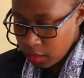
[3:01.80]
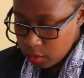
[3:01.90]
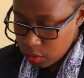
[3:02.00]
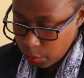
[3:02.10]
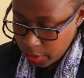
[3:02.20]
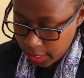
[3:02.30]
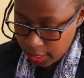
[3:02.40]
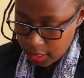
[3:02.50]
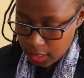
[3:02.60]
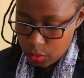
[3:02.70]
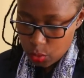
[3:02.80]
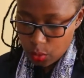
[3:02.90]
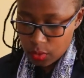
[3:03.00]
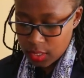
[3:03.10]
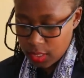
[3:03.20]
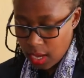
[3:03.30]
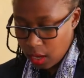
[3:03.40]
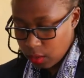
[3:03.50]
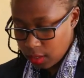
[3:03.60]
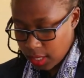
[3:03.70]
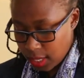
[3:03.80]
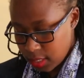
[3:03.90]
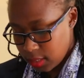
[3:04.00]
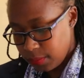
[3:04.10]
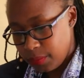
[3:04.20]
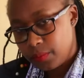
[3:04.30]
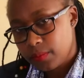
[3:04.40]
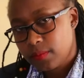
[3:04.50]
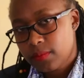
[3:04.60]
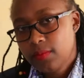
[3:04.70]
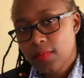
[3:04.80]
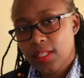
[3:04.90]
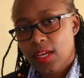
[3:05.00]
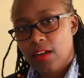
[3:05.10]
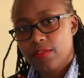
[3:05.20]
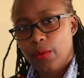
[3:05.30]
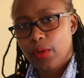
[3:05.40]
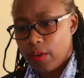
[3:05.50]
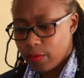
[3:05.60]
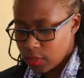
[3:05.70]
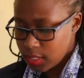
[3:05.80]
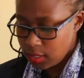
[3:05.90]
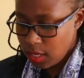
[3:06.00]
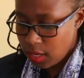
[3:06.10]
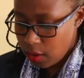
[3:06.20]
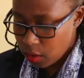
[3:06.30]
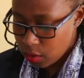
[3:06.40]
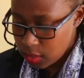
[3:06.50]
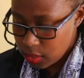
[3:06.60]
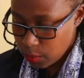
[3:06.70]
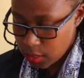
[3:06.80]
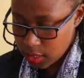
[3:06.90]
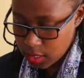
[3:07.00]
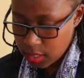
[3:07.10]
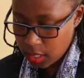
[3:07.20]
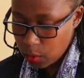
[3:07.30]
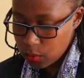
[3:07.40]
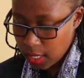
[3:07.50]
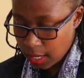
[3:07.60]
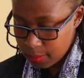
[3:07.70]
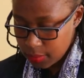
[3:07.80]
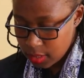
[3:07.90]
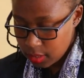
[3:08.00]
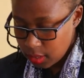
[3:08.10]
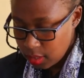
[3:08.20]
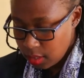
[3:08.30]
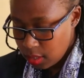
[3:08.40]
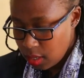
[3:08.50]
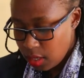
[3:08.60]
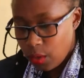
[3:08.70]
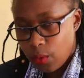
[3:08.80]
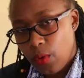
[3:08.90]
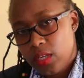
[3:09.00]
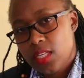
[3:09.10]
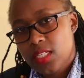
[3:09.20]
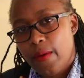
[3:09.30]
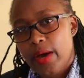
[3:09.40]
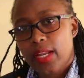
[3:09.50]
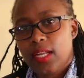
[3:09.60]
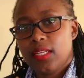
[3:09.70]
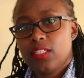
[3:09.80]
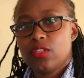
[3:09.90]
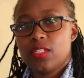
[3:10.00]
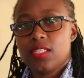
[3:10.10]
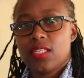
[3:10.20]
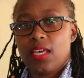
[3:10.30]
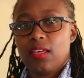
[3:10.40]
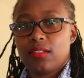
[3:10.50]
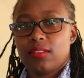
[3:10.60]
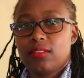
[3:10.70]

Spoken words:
So we really need to consider all that. After we have considered our consequences and outcomes, what is our religion saying?